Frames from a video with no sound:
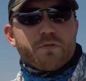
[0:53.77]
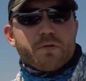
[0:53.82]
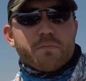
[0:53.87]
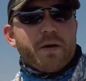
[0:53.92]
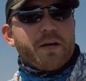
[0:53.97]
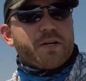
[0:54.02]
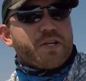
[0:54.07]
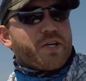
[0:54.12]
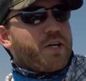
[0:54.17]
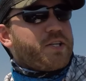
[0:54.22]
So
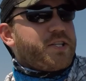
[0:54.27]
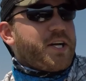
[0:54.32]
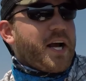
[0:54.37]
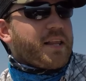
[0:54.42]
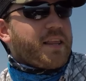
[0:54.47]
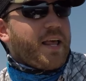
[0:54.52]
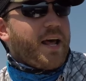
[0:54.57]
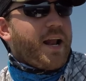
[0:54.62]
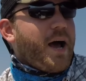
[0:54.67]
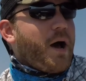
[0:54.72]
make sure to
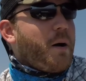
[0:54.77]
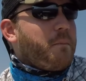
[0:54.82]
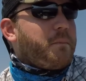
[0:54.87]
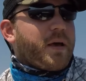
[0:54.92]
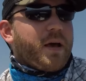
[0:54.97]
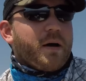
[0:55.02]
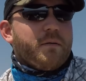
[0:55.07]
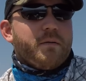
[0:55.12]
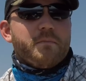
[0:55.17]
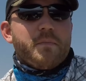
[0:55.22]
check that out,
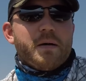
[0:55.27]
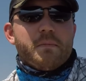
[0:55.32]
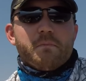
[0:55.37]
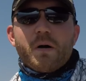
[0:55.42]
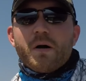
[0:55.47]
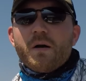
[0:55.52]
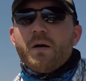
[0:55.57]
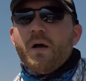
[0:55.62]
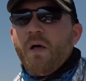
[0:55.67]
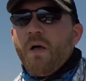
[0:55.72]
become a
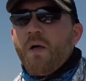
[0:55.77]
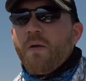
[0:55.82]
member,